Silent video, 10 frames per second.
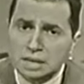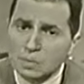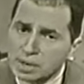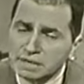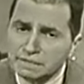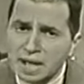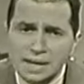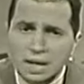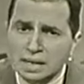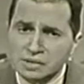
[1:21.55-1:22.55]
a work of
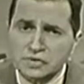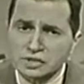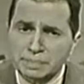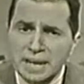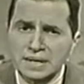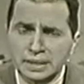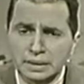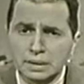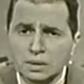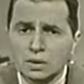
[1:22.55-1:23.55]
fine art such as a painting
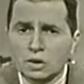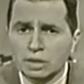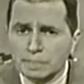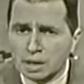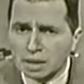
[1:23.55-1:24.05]
or a,